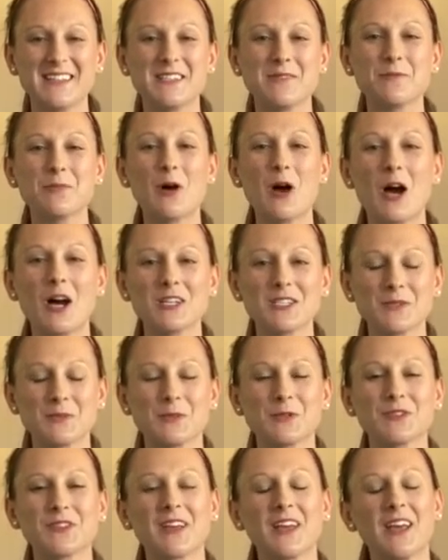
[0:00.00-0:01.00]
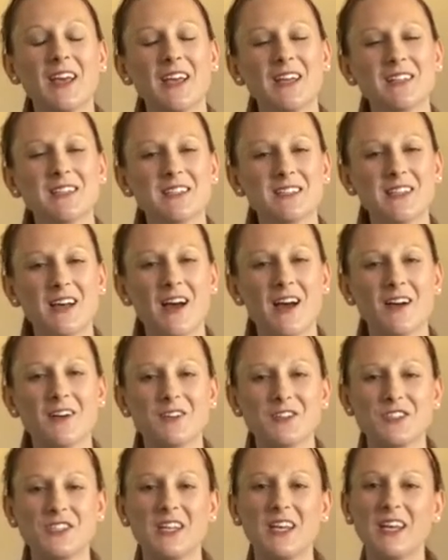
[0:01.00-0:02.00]
is it possible that He
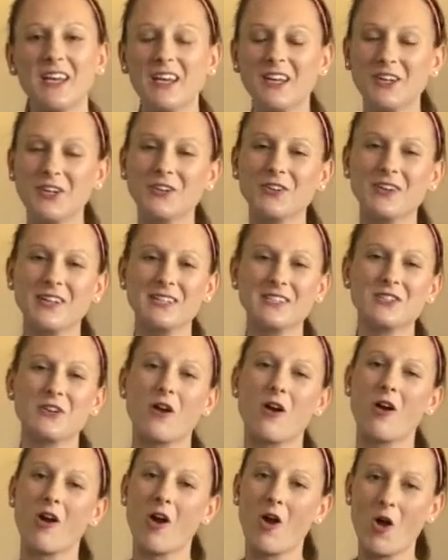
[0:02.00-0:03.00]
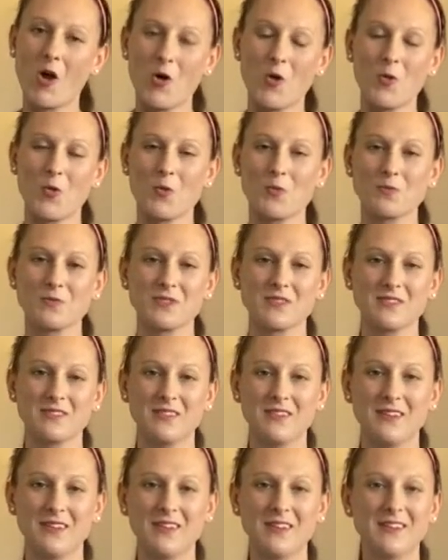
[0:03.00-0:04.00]
desires to enter into our homes
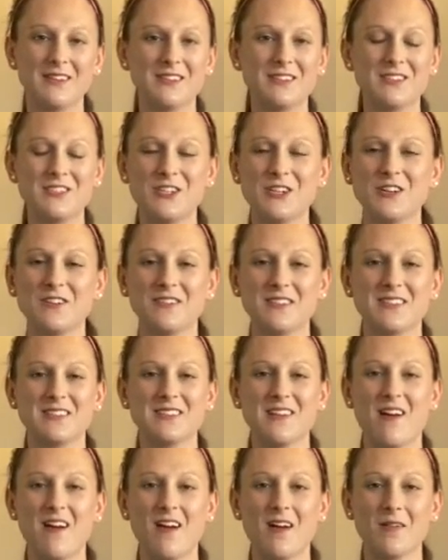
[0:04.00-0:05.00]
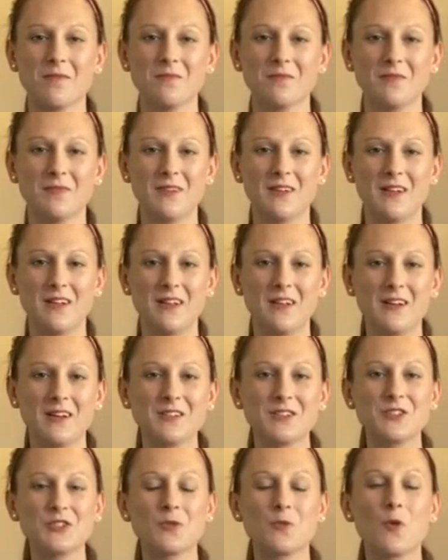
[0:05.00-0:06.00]
during this time,
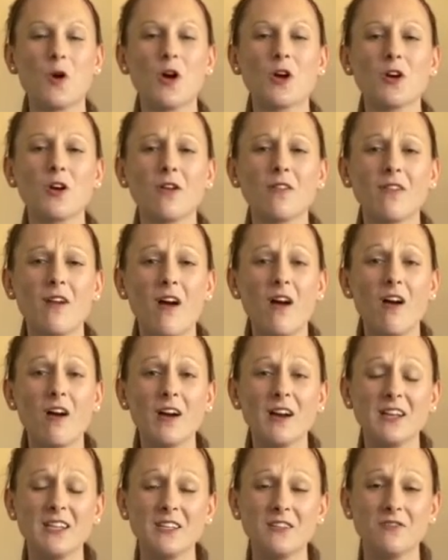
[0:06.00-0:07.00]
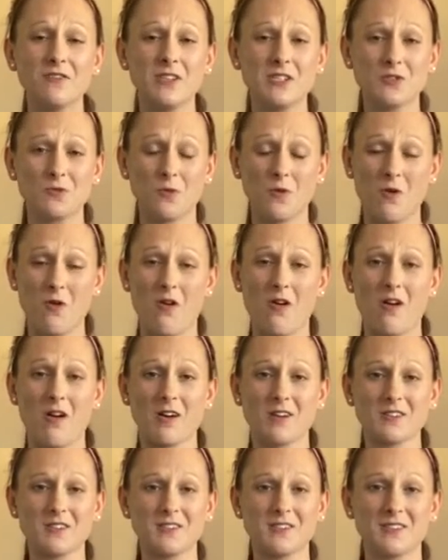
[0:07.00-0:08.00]
to work on our individual
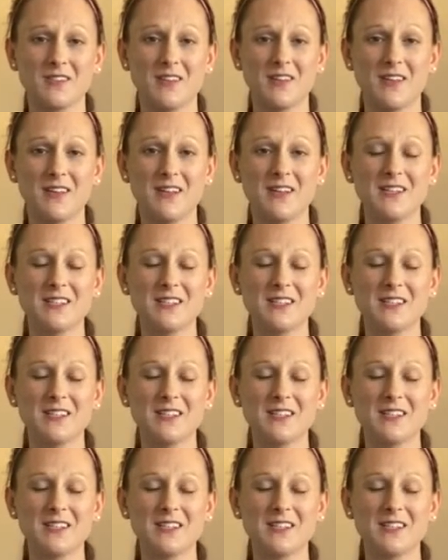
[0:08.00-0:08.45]
hearts,